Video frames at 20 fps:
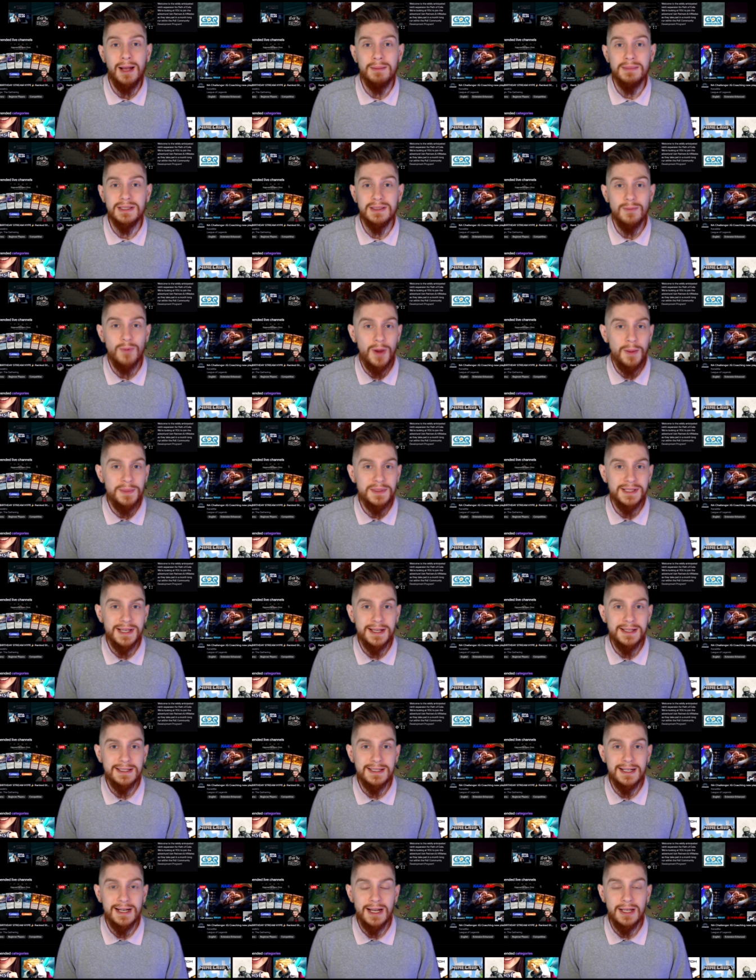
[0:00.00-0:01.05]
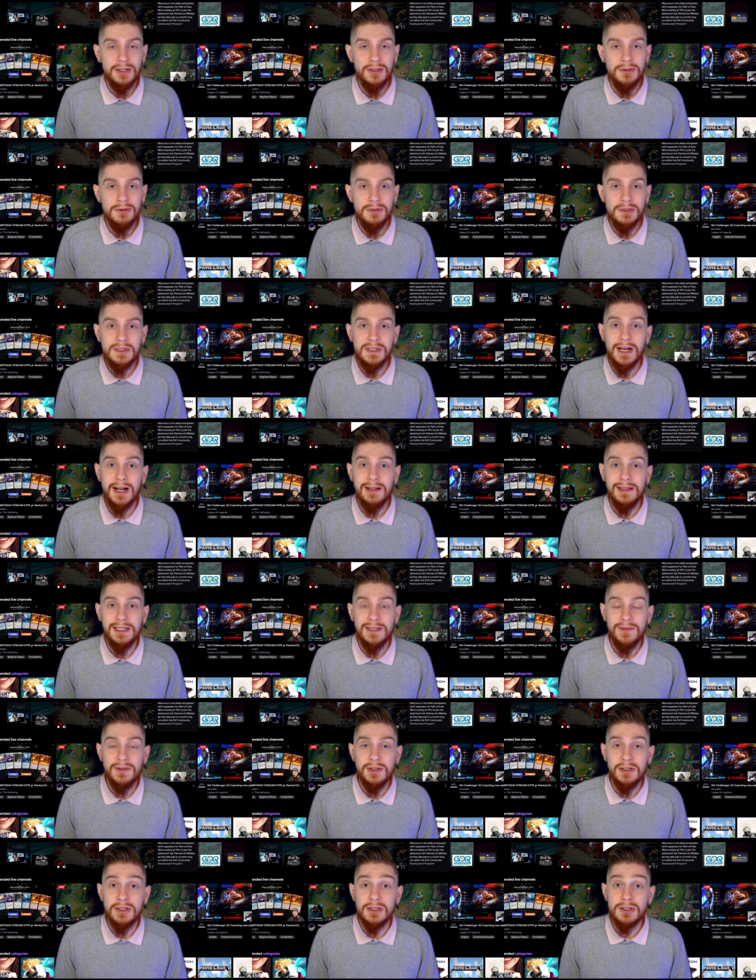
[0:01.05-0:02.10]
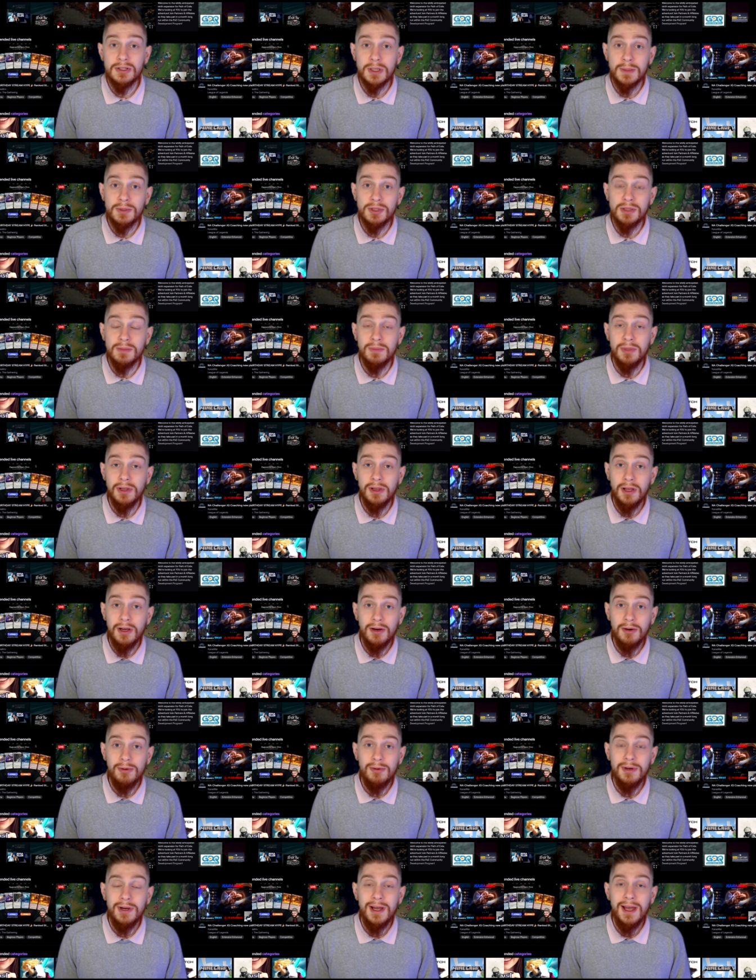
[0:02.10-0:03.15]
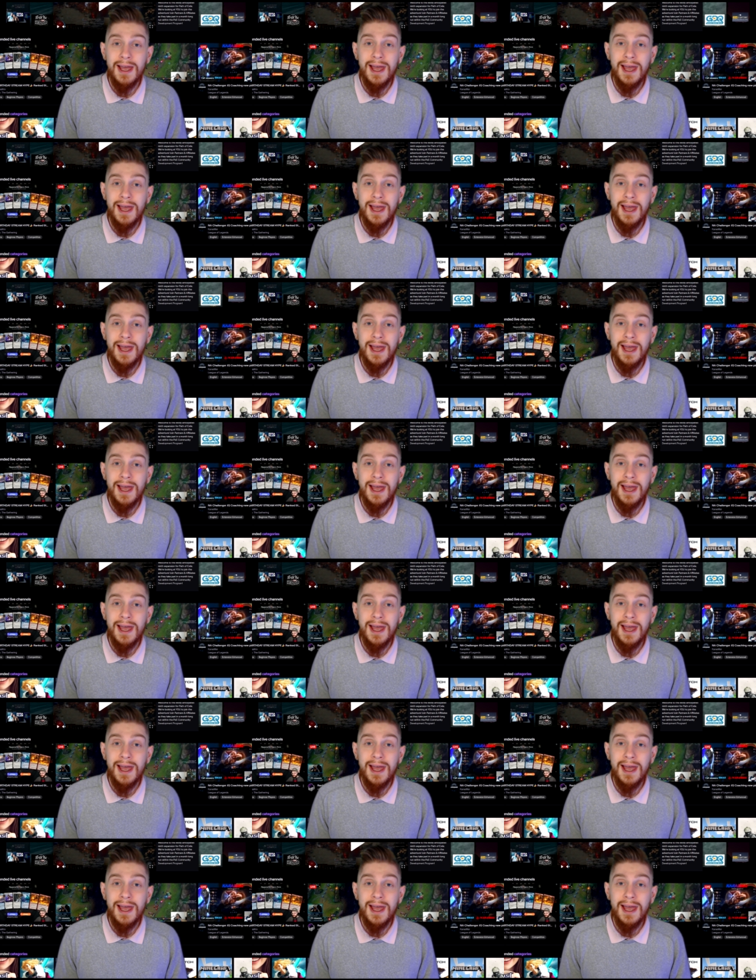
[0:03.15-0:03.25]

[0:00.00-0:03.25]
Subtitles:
some websites that I use that I'll leave in the description below,